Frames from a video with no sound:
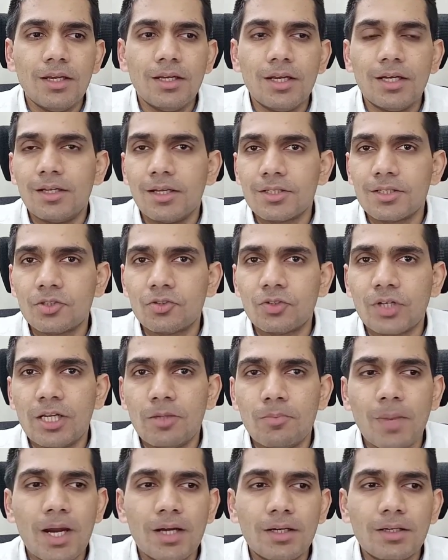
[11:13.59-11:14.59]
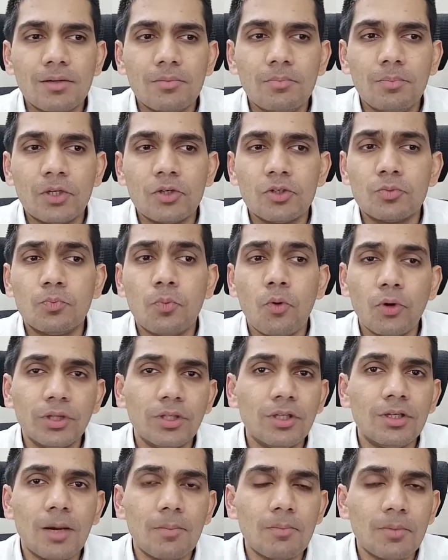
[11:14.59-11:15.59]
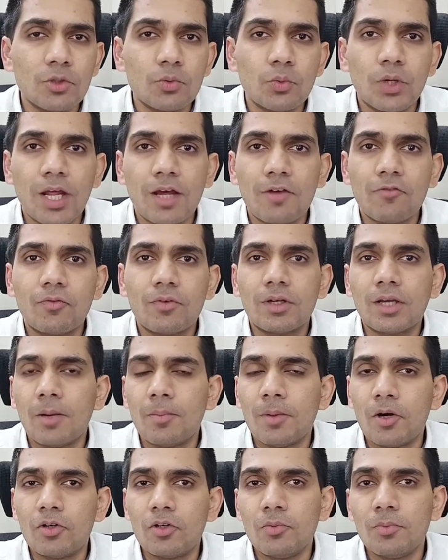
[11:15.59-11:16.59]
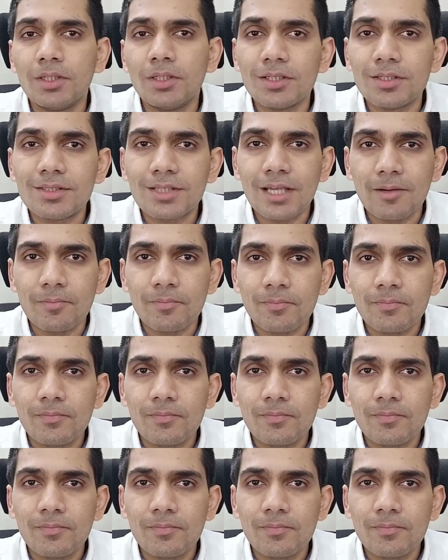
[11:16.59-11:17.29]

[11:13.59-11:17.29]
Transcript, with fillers: it doesn't really matter because both the numbers would have come out to be the same.